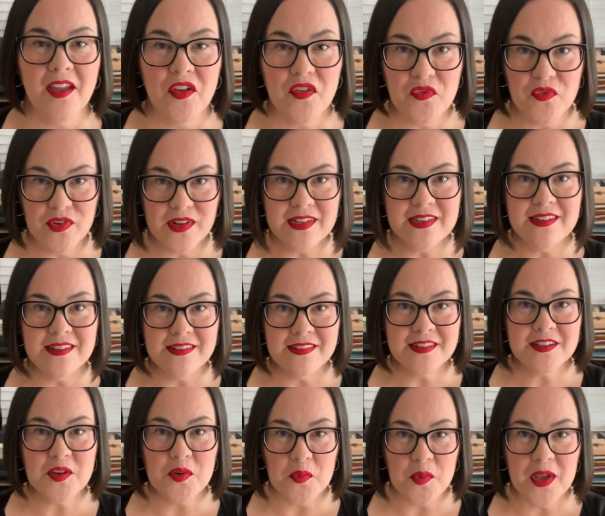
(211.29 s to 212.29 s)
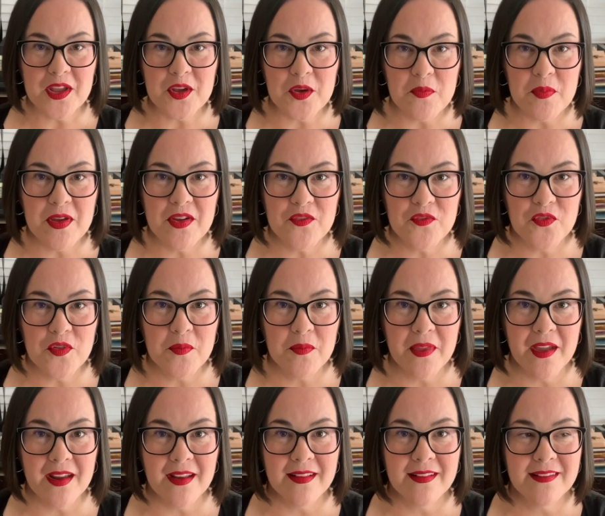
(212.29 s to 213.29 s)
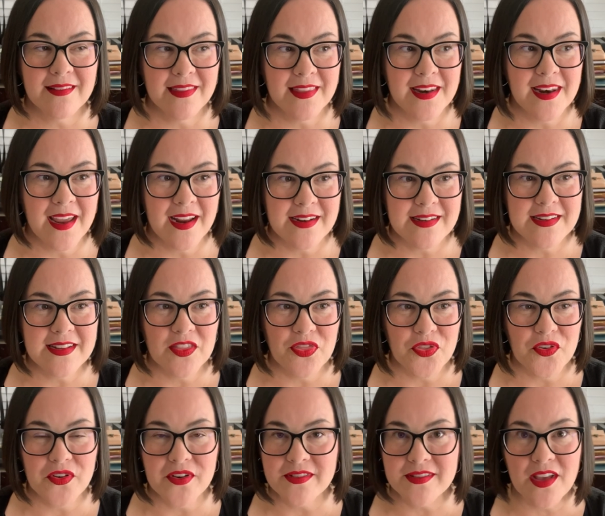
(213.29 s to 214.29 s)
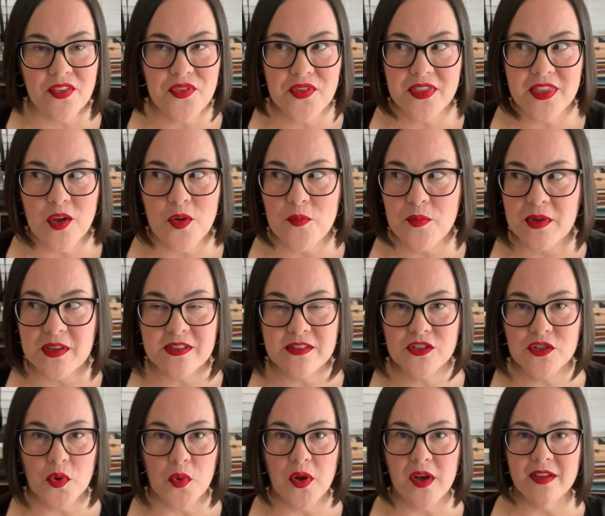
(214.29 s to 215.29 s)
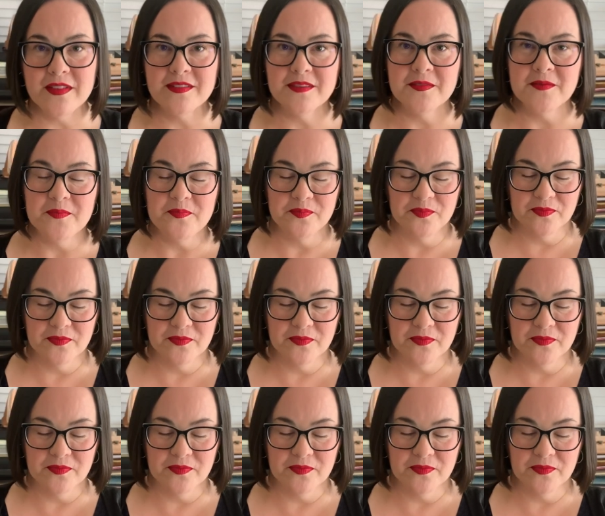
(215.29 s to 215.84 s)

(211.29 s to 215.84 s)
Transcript: a vintage Kaweco pen from like the 1930s. I think that would be so awesome.